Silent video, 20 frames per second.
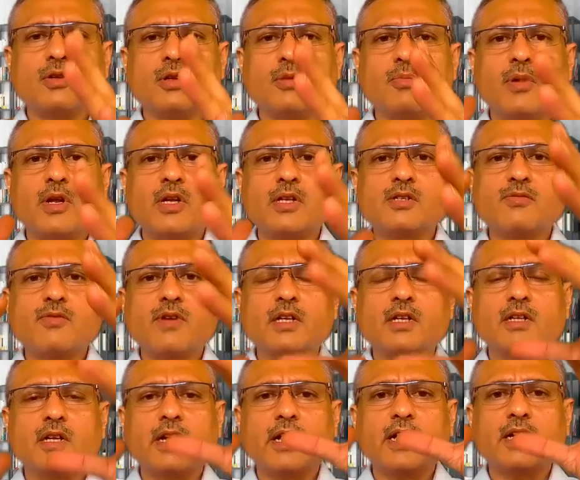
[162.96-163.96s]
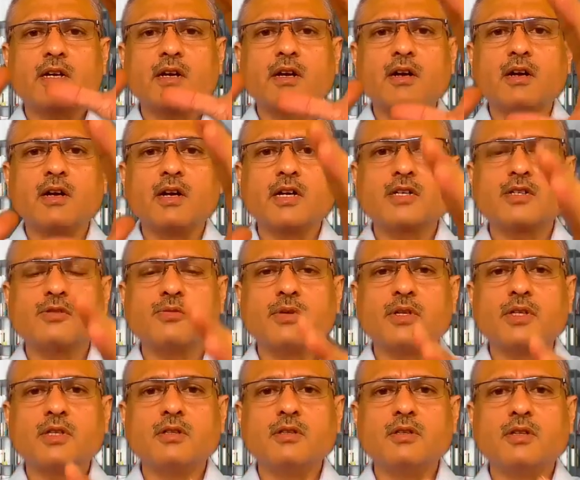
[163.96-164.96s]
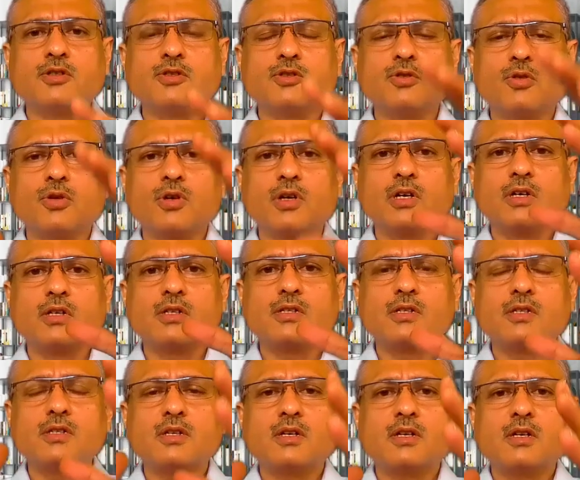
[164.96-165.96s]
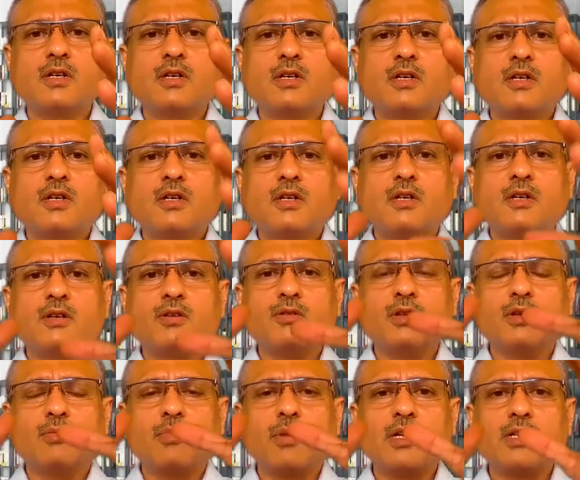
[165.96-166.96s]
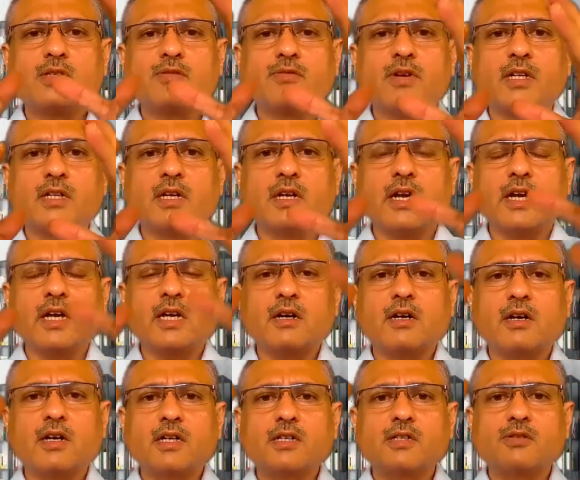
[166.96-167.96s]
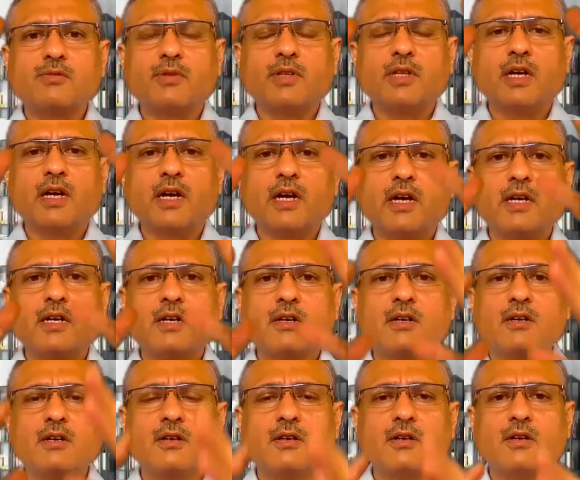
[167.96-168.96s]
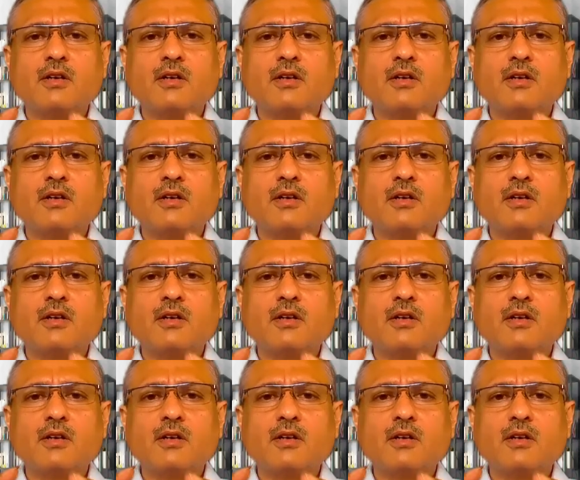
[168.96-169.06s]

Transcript: to the place where the neck connects with the shoulders, to the place where the neck connects with the head.